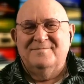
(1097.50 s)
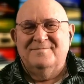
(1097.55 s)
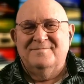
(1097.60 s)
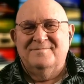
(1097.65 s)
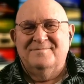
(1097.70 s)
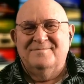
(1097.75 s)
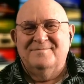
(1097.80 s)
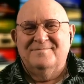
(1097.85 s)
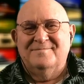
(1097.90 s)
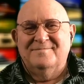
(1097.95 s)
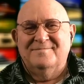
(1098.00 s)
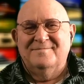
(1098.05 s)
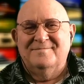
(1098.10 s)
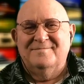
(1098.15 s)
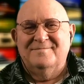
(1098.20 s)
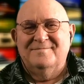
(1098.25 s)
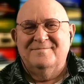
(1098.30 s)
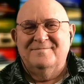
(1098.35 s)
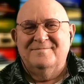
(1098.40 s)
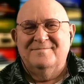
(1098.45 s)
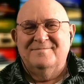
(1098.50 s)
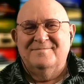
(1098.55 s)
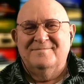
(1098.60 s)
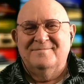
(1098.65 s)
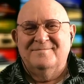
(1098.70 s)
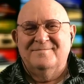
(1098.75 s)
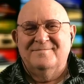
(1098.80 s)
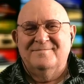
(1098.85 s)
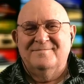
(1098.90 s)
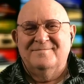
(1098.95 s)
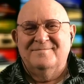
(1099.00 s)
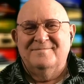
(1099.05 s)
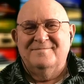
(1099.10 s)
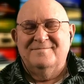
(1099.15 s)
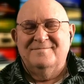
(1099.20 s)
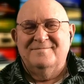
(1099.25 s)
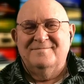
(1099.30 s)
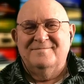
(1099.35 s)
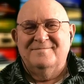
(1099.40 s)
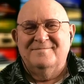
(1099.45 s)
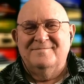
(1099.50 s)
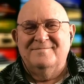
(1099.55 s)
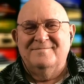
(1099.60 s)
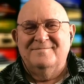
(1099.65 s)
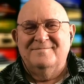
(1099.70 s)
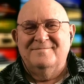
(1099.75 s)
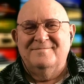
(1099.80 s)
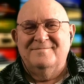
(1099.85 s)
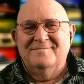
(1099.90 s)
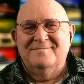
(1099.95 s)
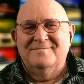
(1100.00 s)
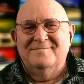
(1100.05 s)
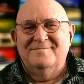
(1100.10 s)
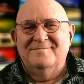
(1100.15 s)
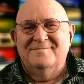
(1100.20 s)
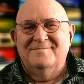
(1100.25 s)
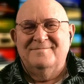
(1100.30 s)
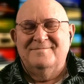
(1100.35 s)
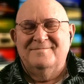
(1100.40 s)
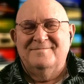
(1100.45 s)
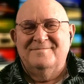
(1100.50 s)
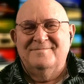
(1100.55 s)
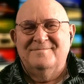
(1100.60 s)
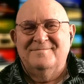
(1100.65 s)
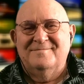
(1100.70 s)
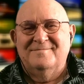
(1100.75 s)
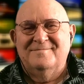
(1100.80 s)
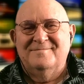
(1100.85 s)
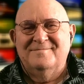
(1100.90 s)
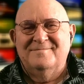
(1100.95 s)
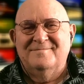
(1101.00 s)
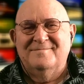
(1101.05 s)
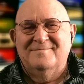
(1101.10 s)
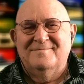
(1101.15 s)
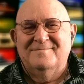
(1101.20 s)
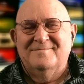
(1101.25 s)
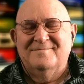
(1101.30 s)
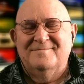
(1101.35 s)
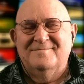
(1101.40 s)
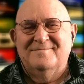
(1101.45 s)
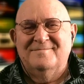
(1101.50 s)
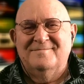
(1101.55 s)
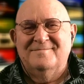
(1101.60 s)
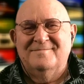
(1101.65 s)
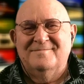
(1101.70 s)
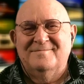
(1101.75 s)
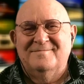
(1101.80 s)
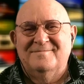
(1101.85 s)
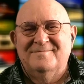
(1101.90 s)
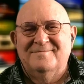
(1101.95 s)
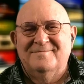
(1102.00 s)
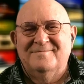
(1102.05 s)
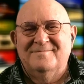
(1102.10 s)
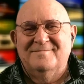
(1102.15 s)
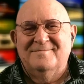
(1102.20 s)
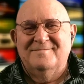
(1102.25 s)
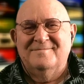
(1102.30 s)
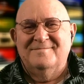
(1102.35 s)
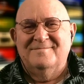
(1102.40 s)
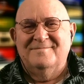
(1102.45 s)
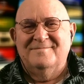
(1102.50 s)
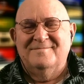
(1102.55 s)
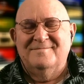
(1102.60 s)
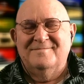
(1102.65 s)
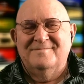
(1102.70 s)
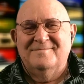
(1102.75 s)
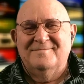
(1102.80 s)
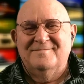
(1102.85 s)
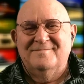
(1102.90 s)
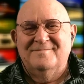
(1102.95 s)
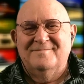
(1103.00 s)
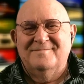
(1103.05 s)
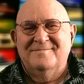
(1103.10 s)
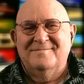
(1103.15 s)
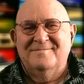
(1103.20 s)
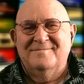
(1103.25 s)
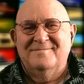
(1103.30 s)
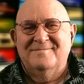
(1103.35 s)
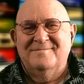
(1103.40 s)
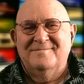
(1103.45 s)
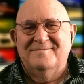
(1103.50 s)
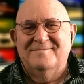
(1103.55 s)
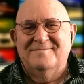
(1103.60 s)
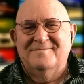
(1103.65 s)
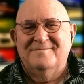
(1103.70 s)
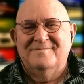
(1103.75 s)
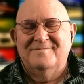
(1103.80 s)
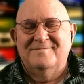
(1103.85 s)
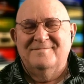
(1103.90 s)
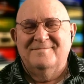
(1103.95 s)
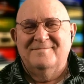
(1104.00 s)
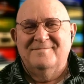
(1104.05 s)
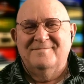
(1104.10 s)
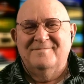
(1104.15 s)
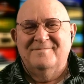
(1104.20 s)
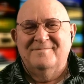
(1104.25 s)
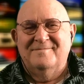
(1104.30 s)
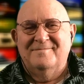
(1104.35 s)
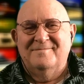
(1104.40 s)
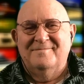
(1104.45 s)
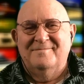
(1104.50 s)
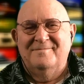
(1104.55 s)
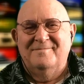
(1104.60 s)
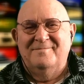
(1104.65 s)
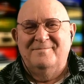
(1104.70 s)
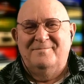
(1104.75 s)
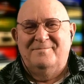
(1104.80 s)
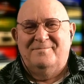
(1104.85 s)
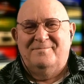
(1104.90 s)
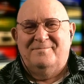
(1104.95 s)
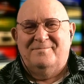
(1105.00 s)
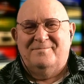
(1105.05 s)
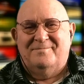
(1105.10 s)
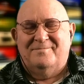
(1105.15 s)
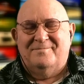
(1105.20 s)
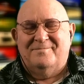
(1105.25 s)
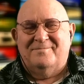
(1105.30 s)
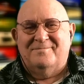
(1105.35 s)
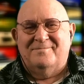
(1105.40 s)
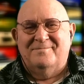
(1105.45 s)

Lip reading: (silent)